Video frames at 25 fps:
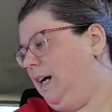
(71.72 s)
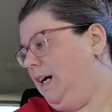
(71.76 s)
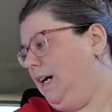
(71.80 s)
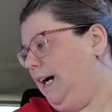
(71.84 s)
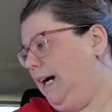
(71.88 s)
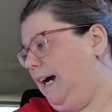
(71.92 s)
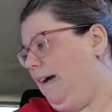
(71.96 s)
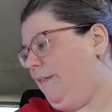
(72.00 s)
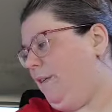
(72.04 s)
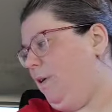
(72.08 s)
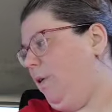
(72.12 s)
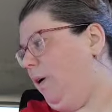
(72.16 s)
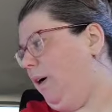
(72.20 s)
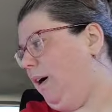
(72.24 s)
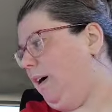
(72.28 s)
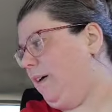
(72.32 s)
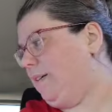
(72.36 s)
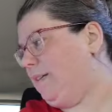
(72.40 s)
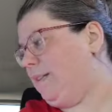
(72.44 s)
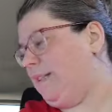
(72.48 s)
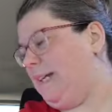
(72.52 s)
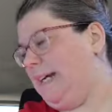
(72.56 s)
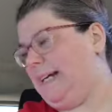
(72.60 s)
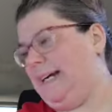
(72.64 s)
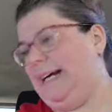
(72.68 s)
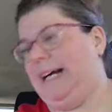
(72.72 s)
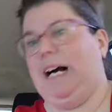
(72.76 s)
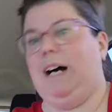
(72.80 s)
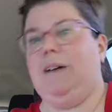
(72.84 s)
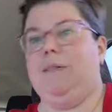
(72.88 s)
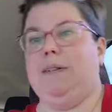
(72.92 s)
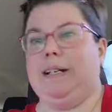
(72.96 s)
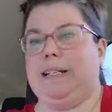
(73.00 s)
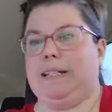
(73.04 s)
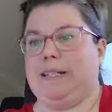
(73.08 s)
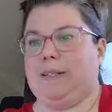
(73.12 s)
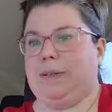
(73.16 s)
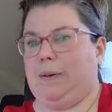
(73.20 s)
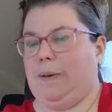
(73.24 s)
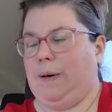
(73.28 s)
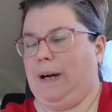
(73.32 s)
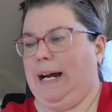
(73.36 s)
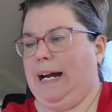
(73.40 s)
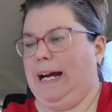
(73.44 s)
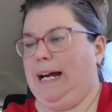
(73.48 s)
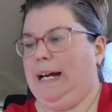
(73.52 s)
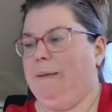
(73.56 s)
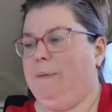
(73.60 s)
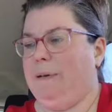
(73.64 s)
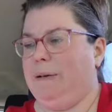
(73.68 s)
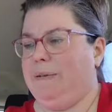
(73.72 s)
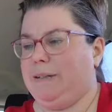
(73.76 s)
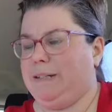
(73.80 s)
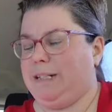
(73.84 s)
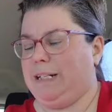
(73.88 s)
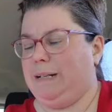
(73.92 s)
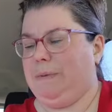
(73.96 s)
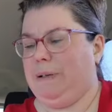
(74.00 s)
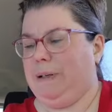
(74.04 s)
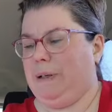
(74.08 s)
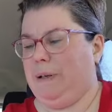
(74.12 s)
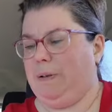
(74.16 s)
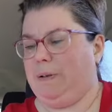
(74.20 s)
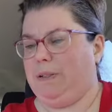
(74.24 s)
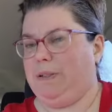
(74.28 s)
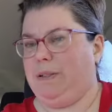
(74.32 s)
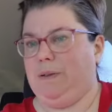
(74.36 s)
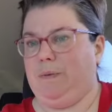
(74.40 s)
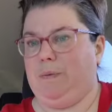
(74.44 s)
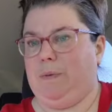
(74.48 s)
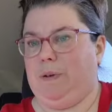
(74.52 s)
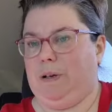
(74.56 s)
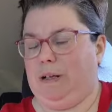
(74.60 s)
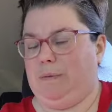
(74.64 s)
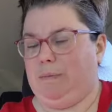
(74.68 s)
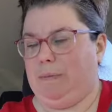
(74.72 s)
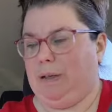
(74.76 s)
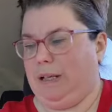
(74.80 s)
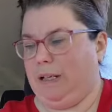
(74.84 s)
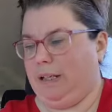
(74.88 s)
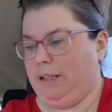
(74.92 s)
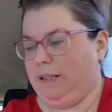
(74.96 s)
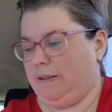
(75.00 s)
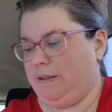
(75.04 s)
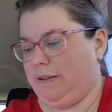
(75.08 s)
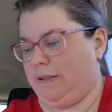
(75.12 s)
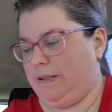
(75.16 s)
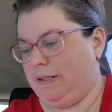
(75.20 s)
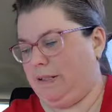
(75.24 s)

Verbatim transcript: of course, like I always grab every time I go to Walmart,